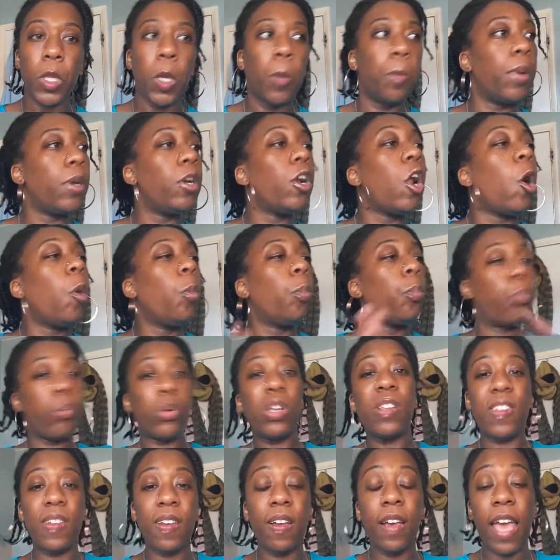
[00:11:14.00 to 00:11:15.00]
But no,
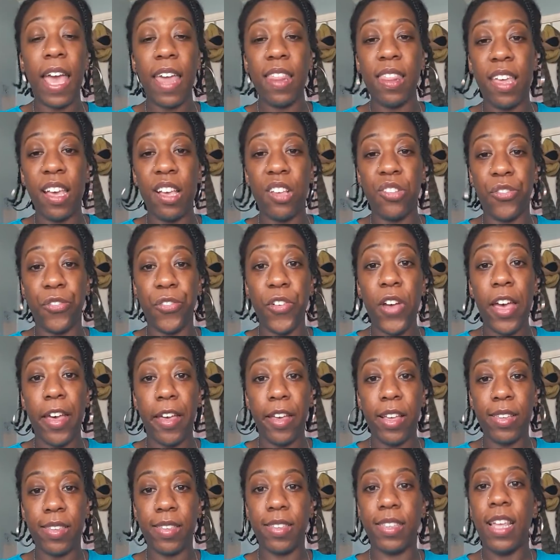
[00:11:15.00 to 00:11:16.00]
Britain get there
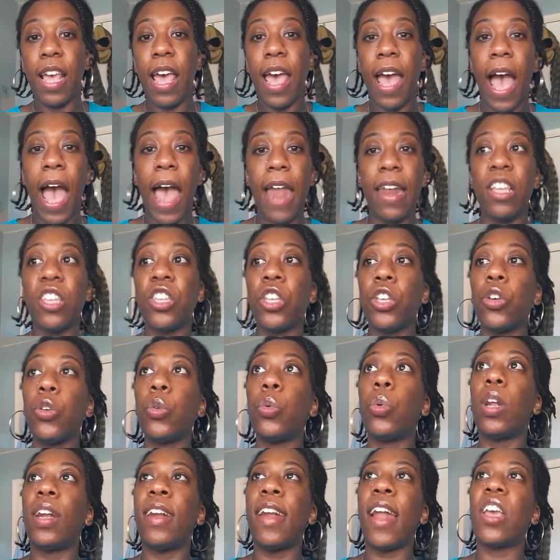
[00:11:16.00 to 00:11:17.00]
first, and then
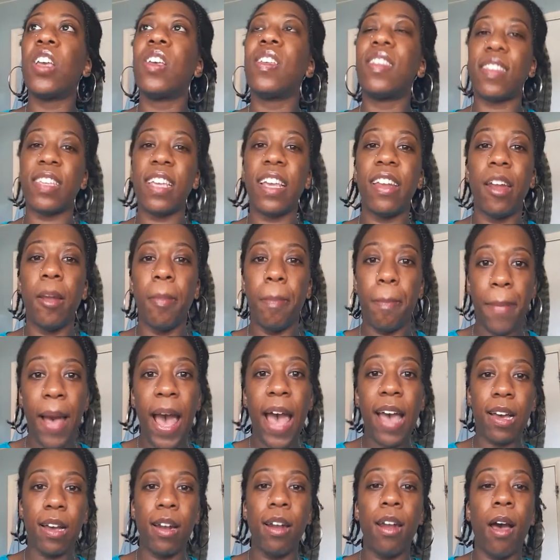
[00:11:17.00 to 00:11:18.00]
now you're seeing the
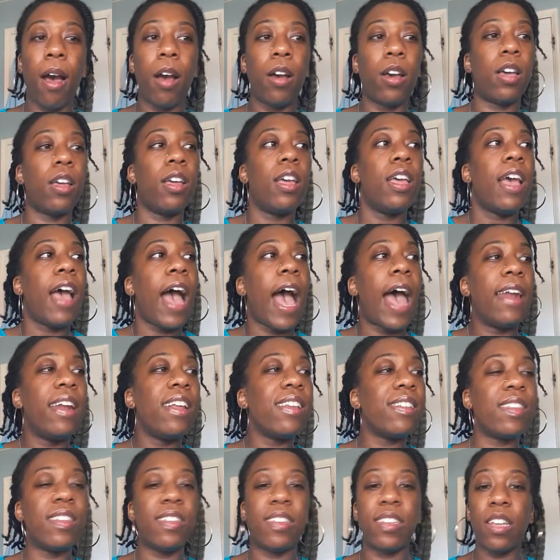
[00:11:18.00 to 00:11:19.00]
backlog. And
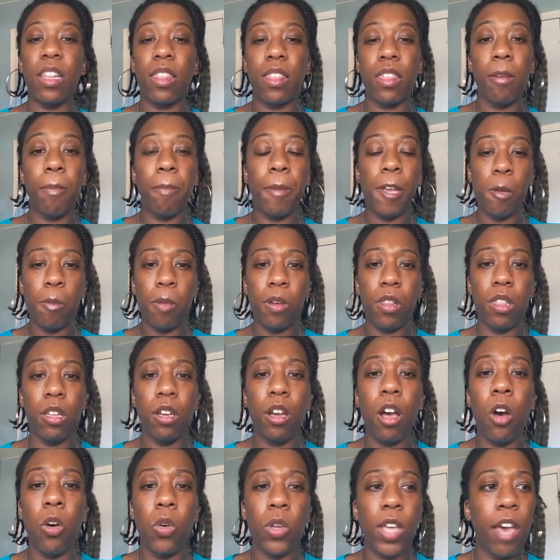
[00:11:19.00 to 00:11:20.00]
this is the thing, people
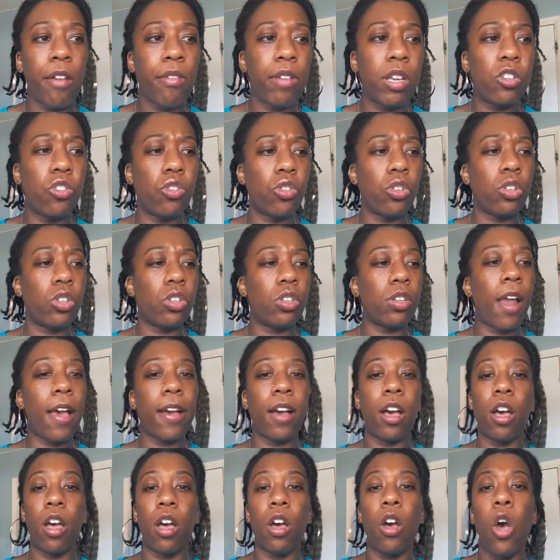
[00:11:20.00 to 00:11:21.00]
think, oh yeah, it's just
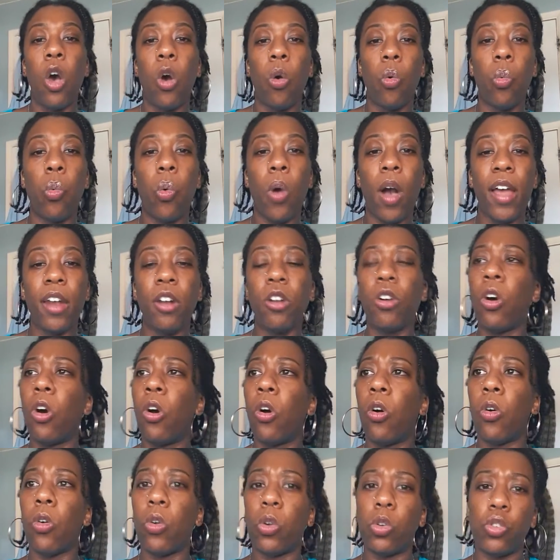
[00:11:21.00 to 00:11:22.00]
like a 1
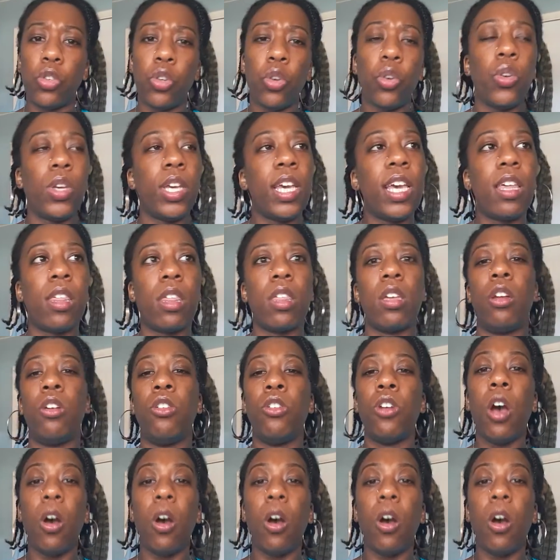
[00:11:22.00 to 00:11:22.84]
or 2 year thing.